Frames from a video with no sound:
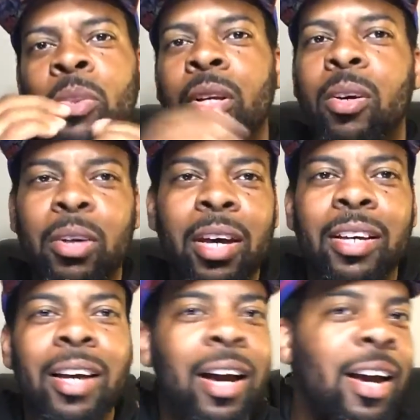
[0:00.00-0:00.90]
Okay,
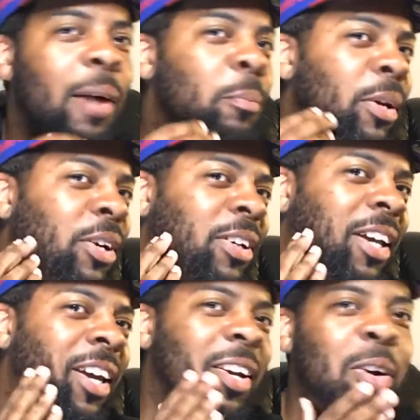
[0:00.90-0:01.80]
I got beard
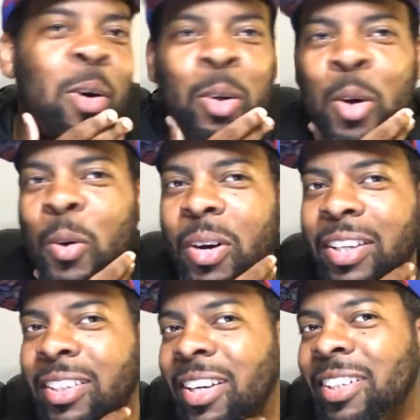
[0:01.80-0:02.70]
gang going on
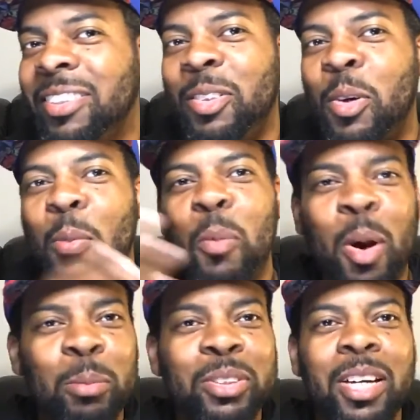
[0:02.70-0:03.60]
right now. You know, the
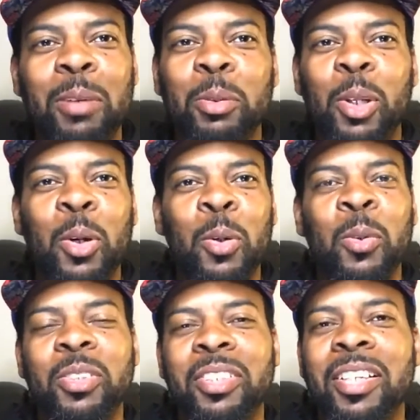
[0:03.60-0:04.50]
barbershop's
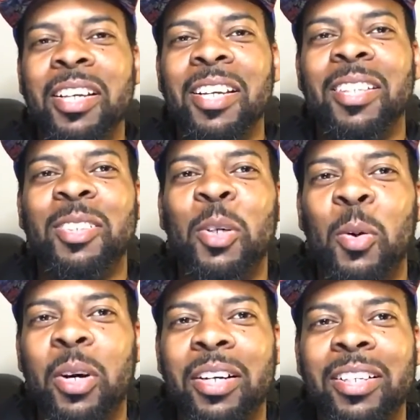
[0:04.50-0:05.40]
closed.
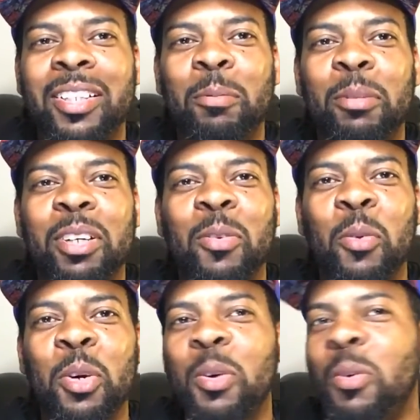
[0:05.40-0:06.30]
So I'm looking
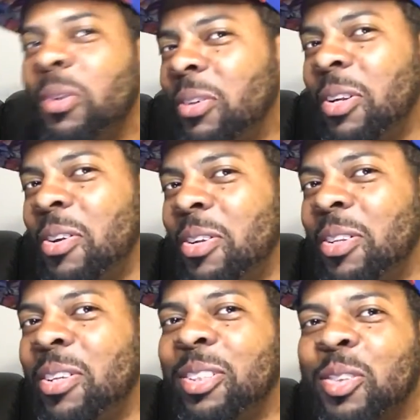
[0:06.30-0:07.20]

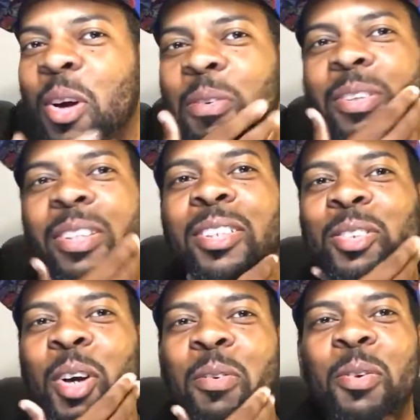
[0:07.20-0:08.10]
little
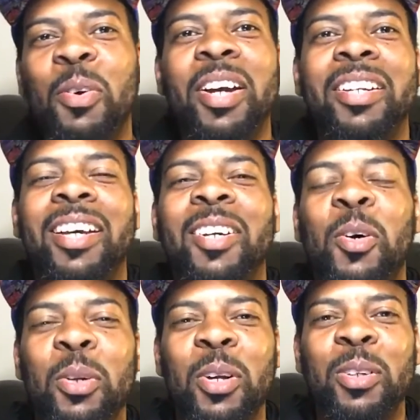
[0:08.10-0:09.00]
scruffy right now
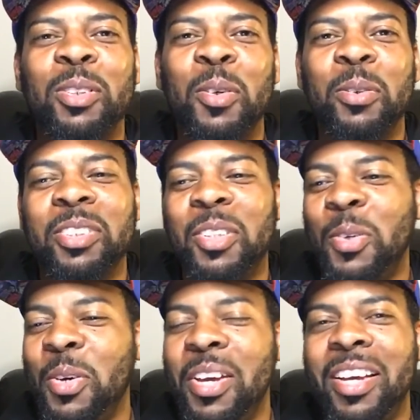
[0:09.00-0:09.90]
going on. So
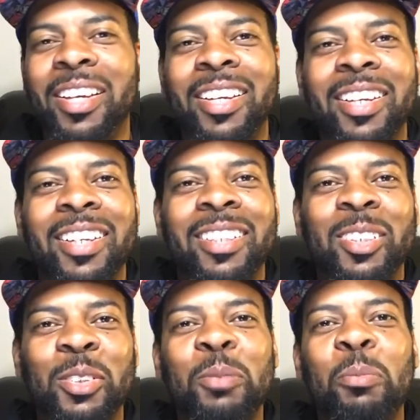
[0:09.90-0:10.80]

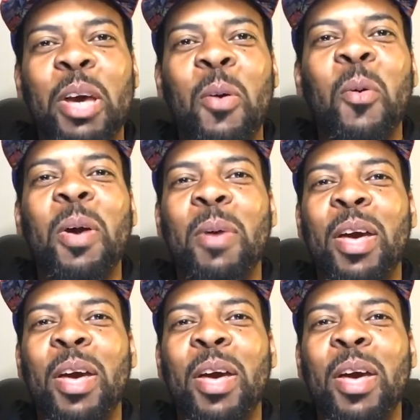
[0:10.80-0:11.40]
just bear with me.